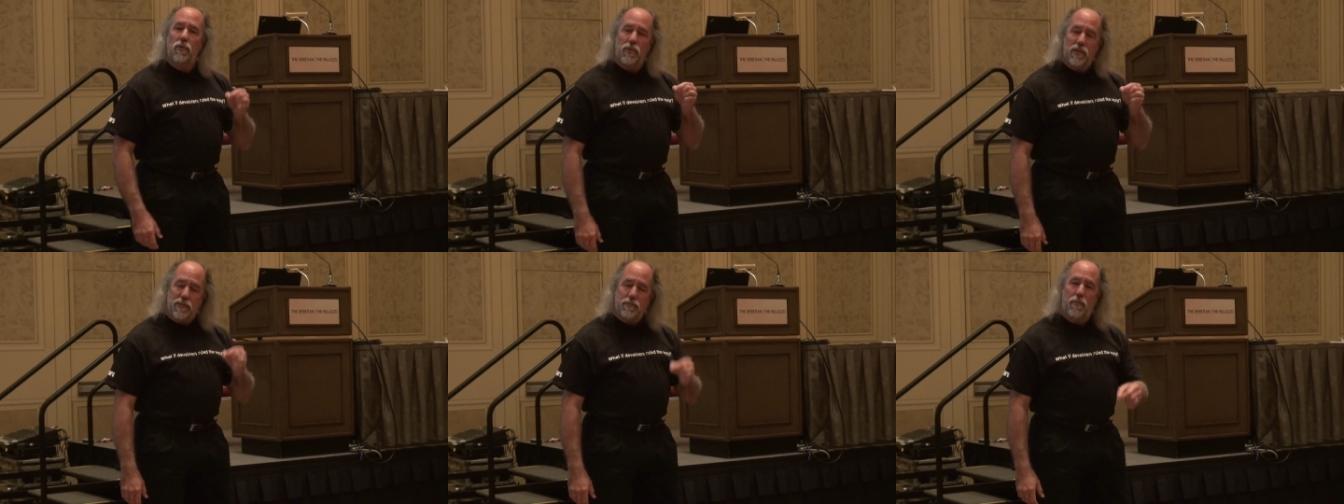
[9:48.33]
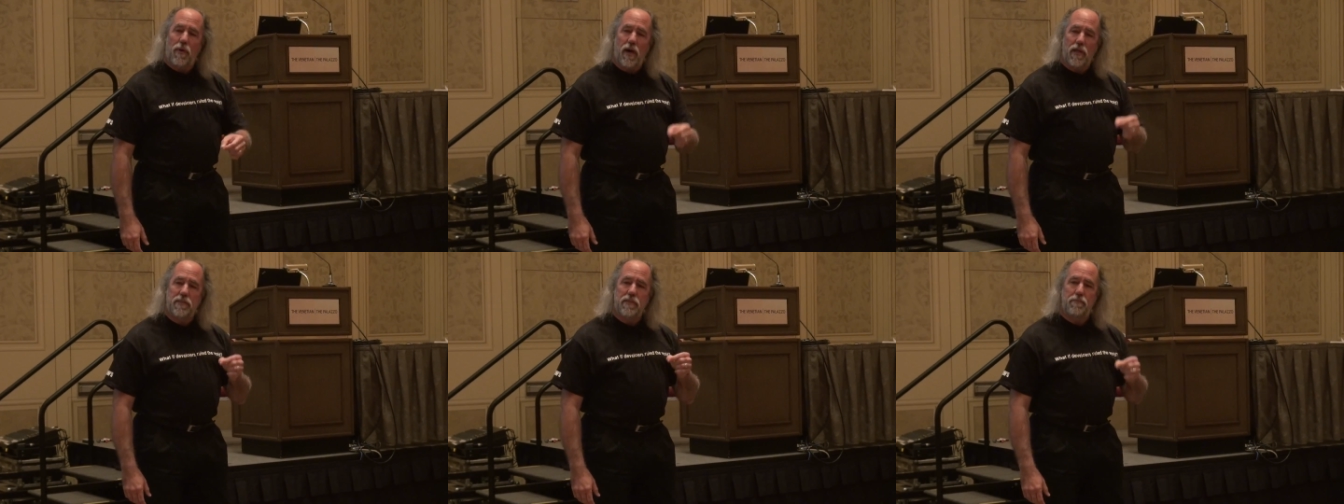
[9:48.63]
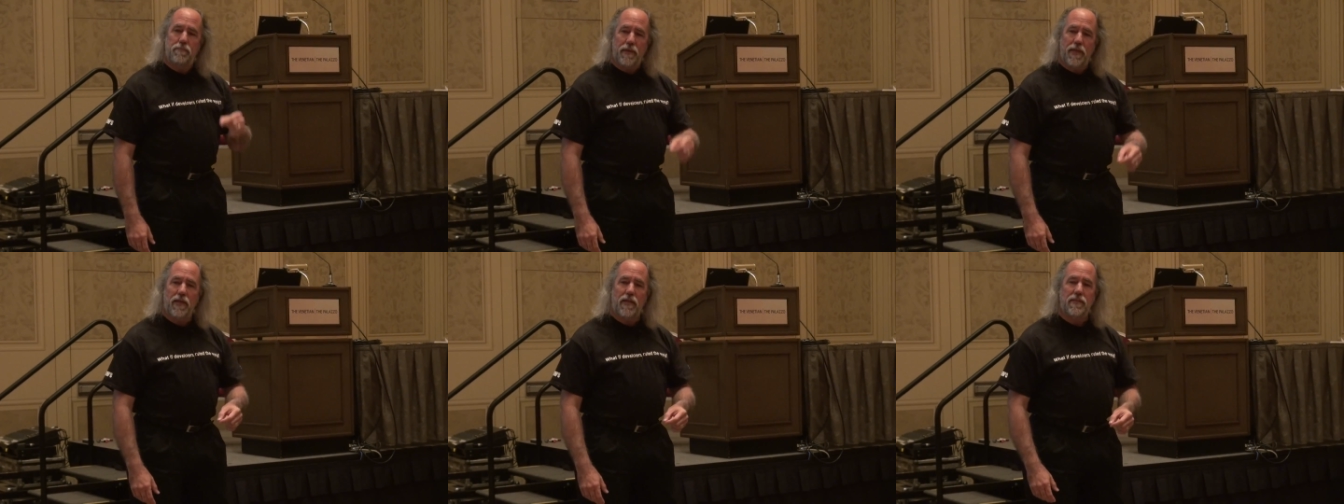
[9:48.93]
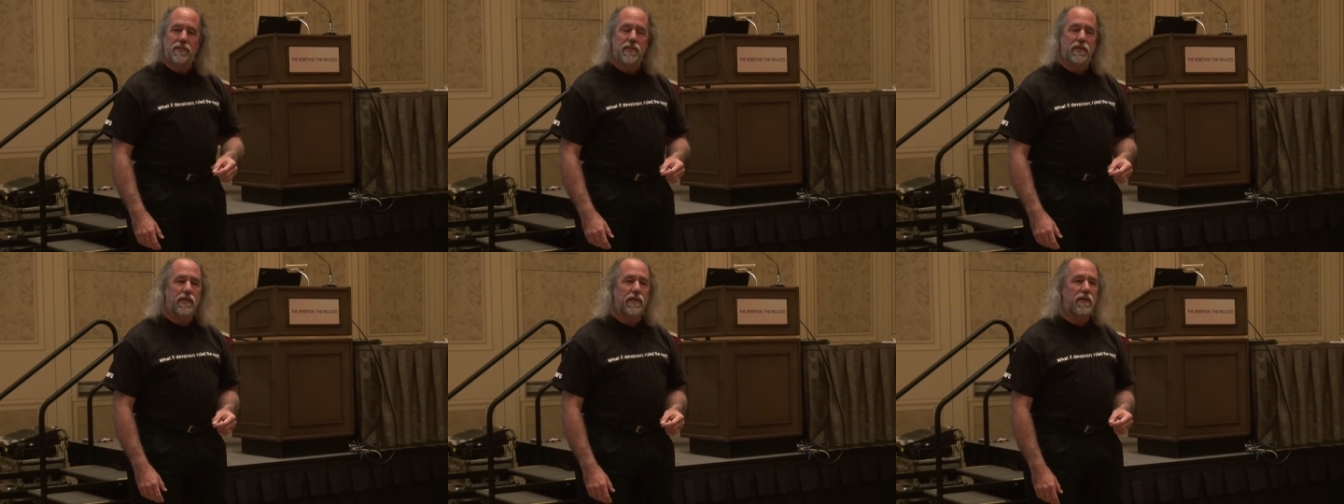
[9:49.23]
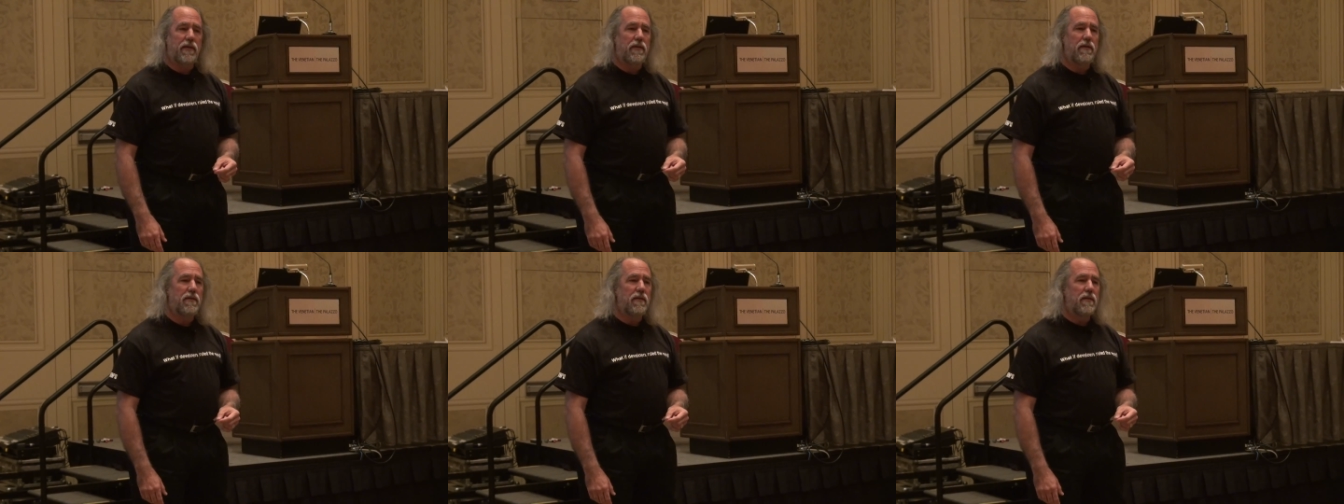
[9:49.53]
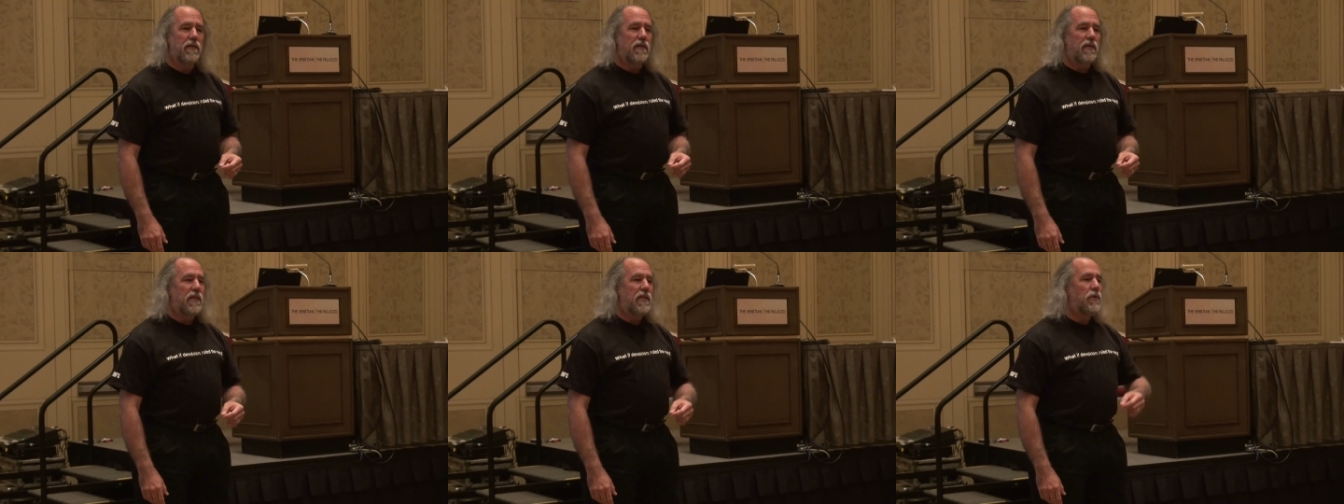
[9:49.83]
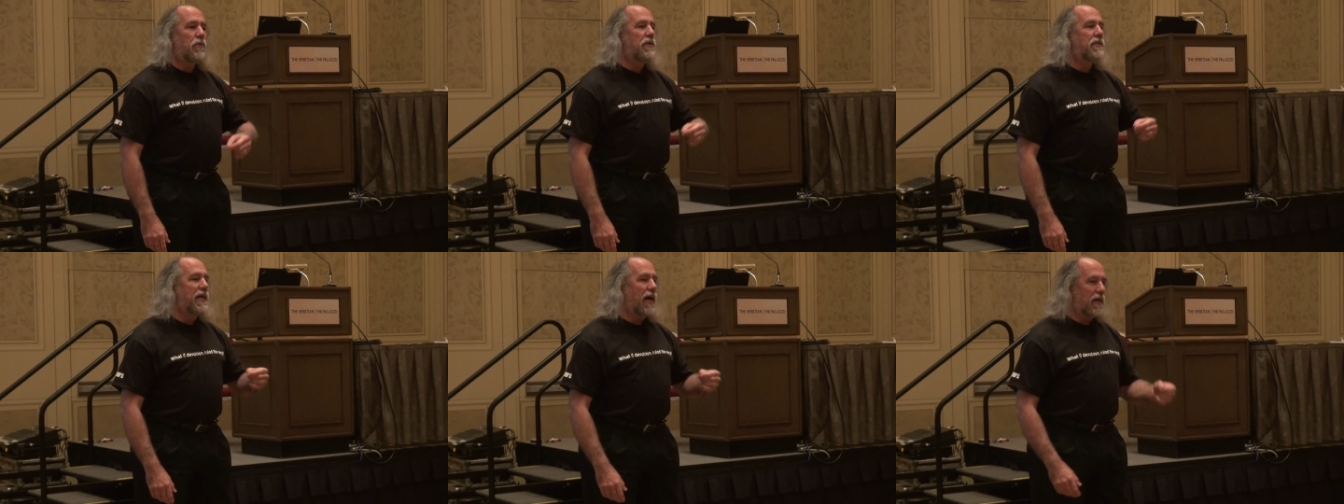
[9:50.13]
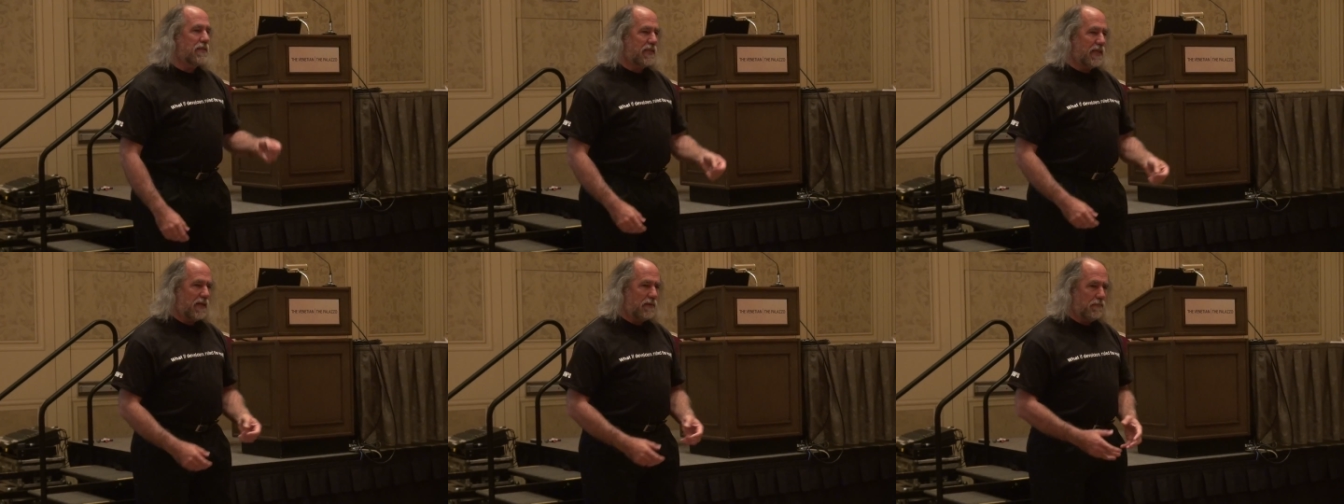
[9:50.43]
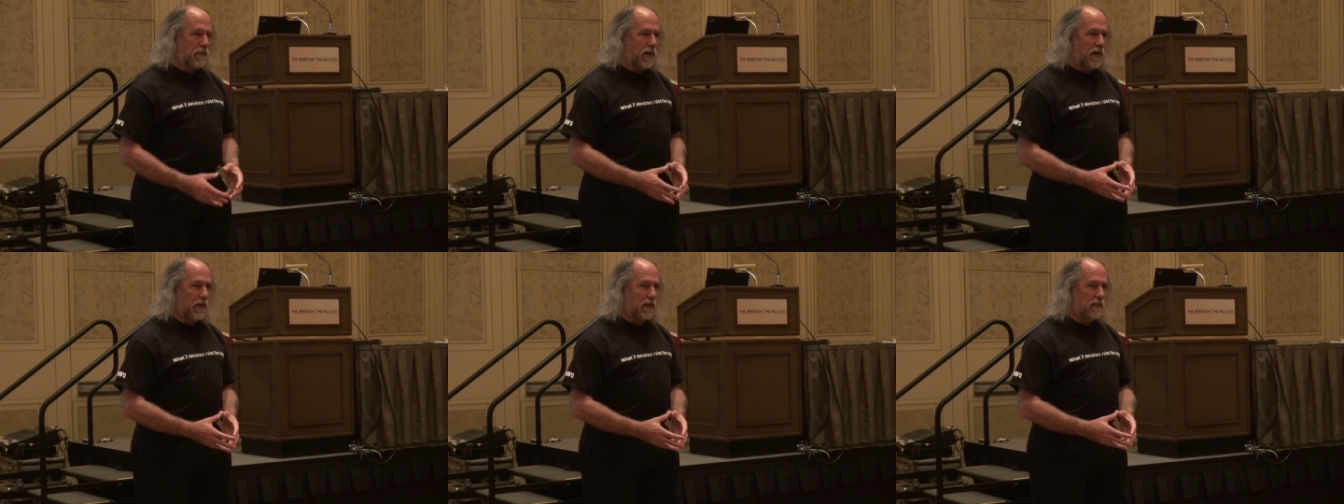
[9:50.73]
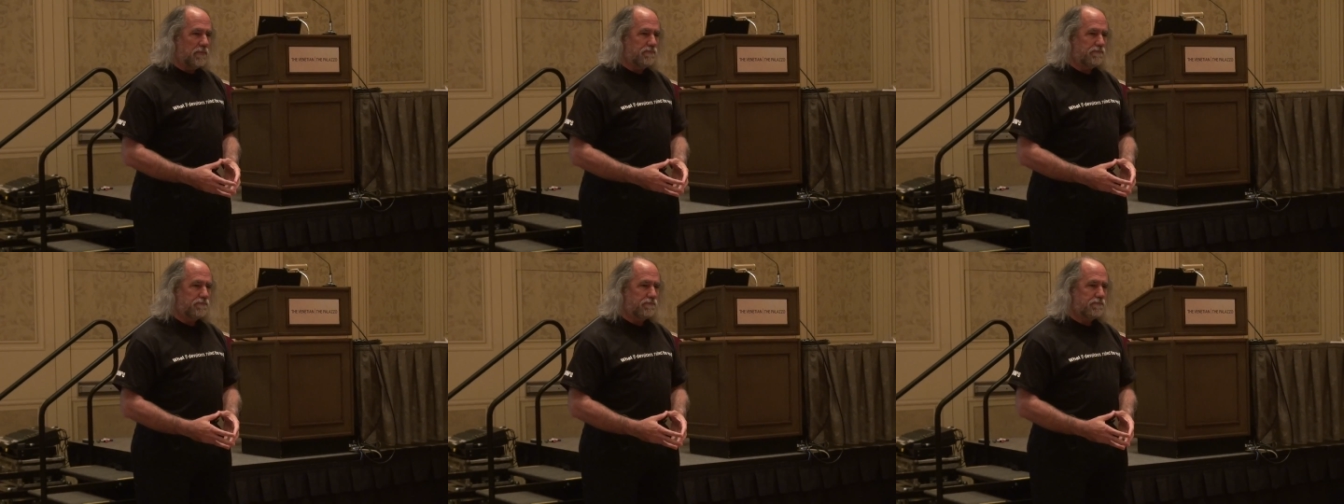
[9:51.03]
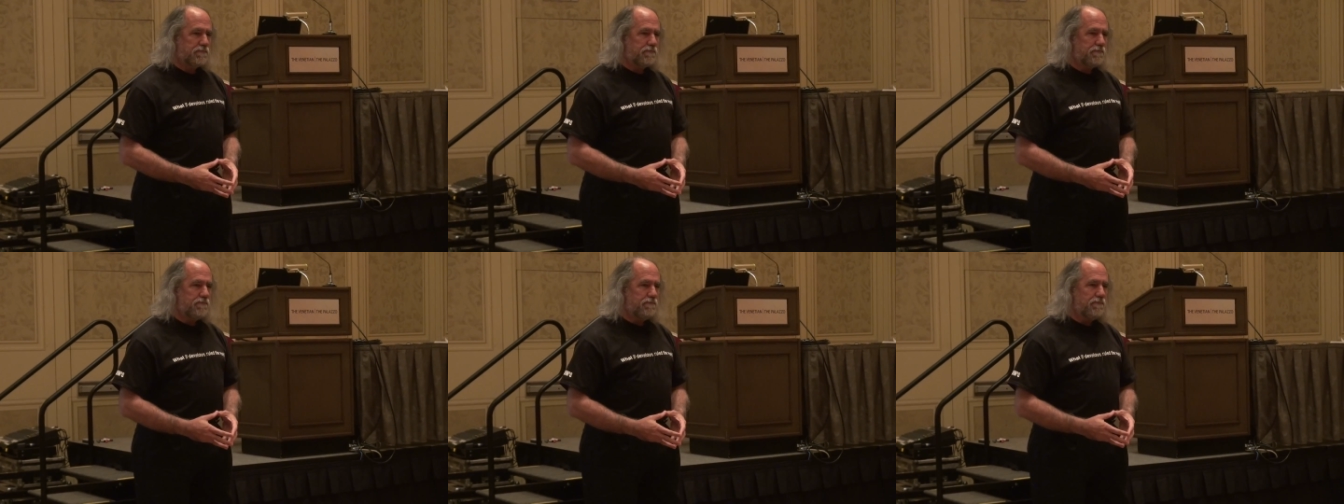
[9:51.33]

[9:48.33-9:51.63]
responsibility than without that model,